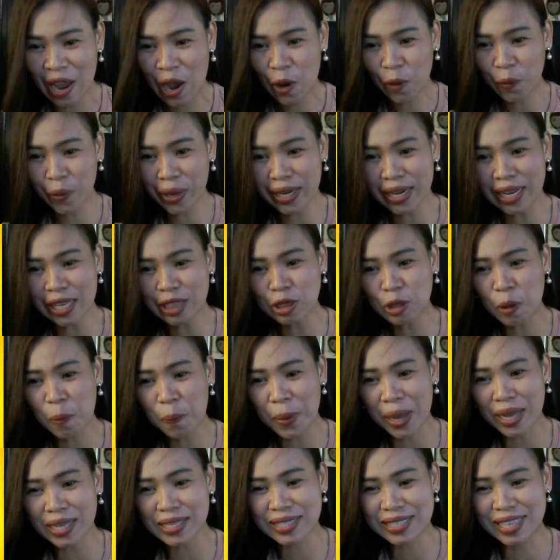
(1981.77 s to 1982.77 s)
We need to
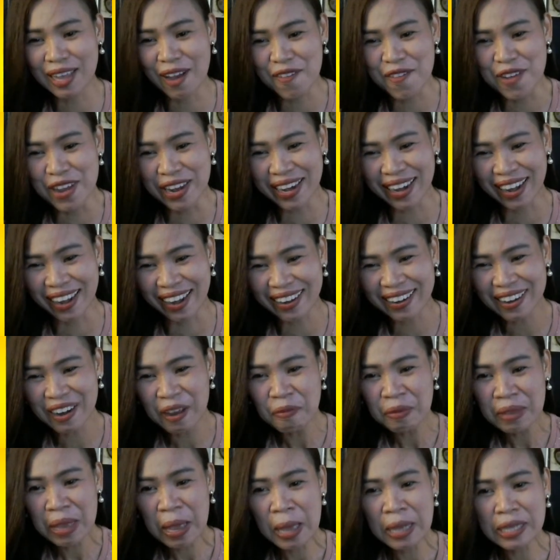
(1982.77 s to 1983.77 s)
pass the
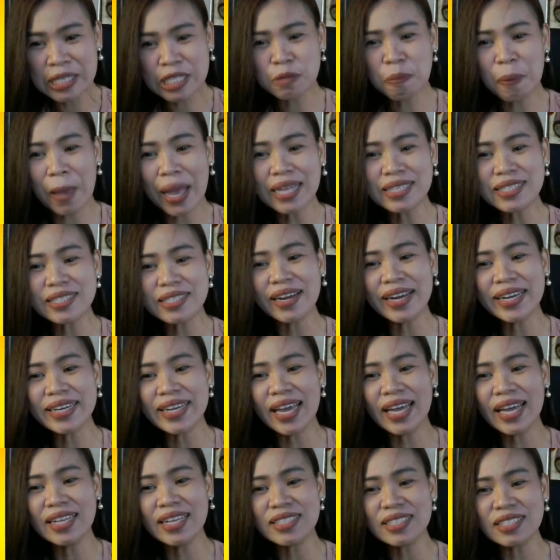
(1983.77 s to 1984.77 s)
Spencer
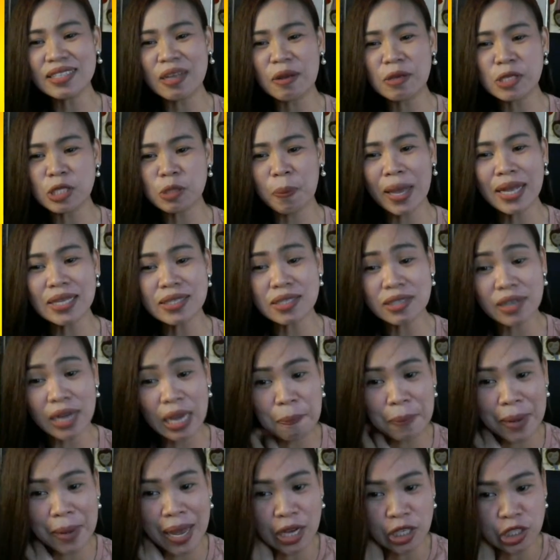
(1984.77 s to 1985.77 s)
again, Spencer A.
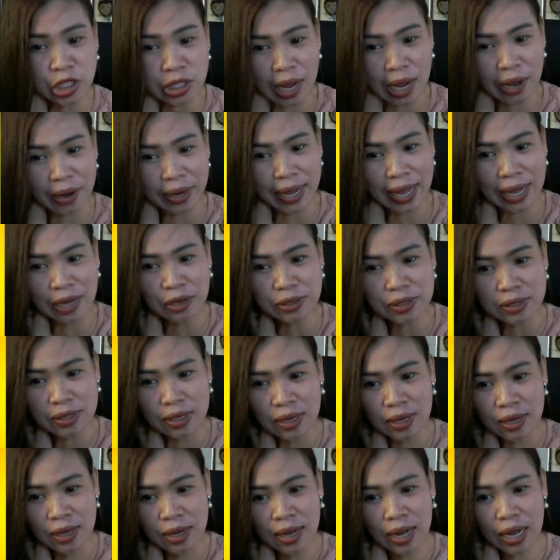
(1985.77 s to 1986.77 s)
Blog, shout out.
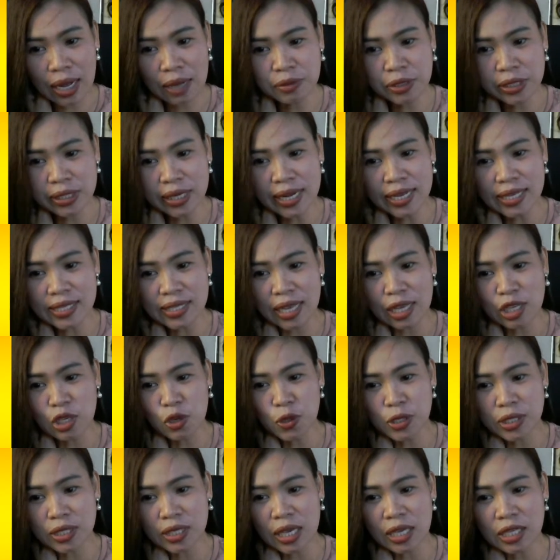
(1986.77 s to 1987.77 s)
She is
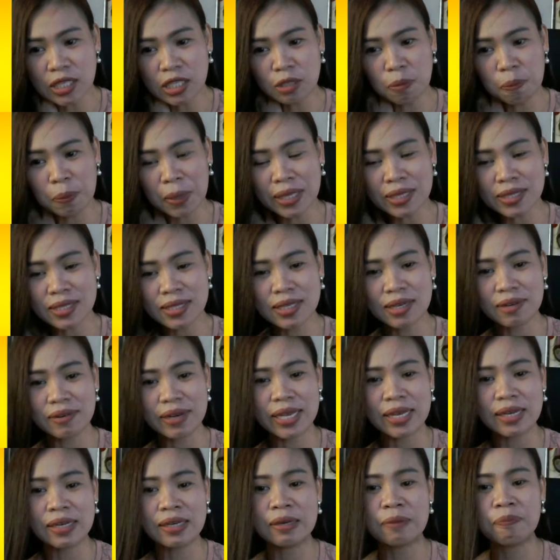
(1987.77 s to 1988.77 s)
using split
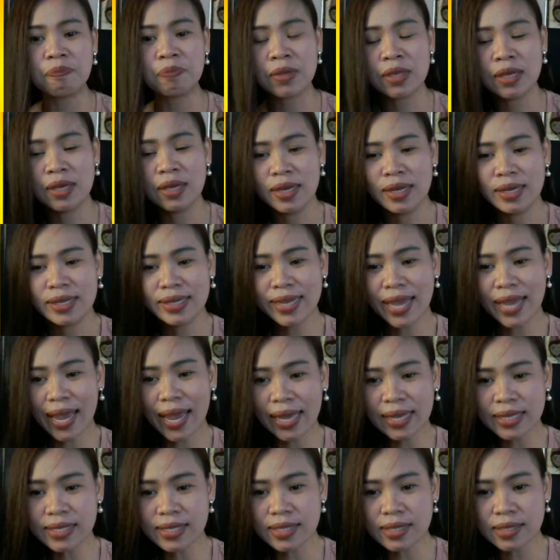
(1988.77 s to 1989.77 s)
screen.
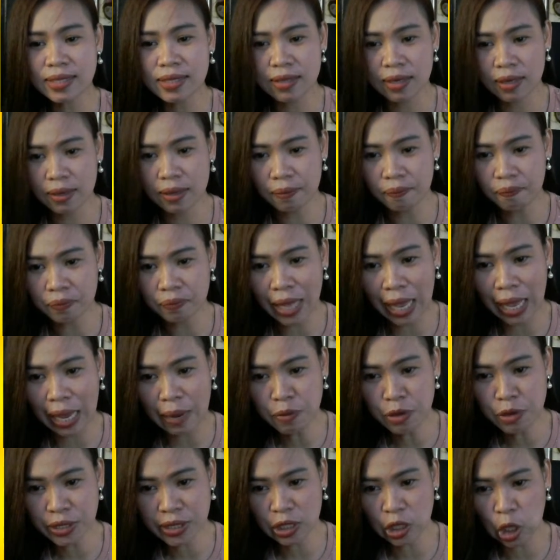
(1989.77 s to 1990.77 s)
Yes,
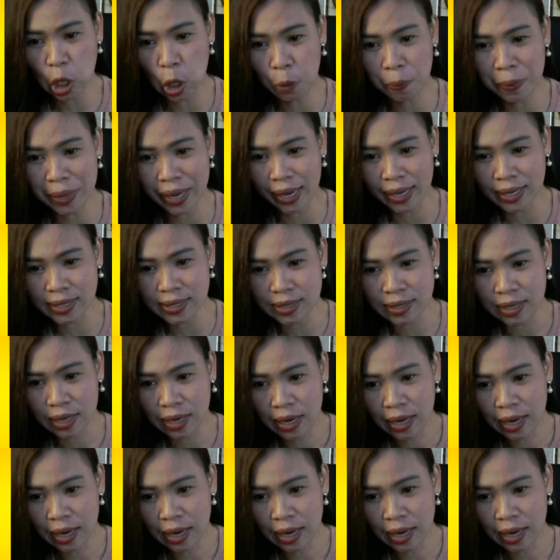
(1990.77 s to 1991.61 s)
I'm using OBS.